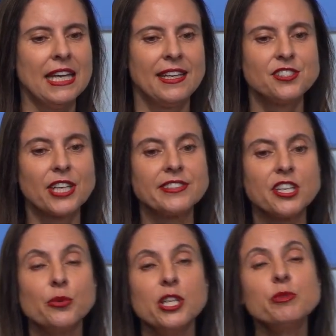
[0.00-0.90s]
It is a
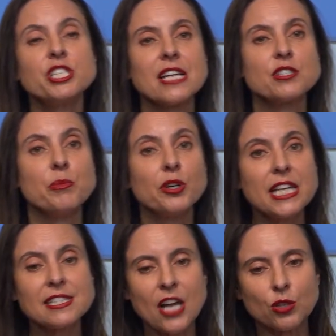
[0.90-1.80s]
category which has a
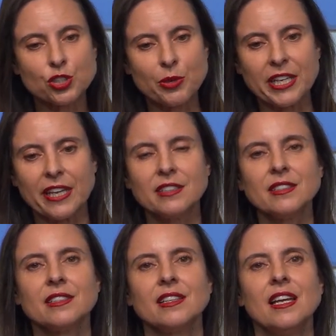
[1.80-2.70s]
modest downtrading
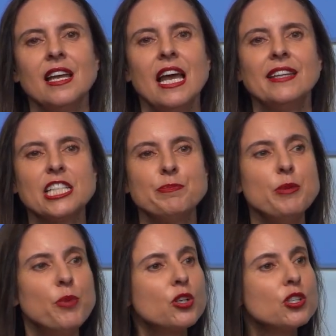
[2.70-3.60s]
and that
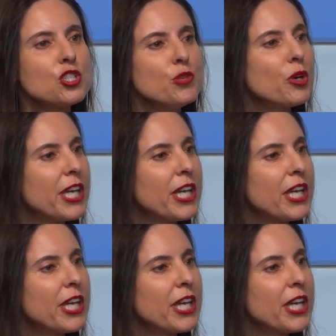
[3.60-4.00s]
people consume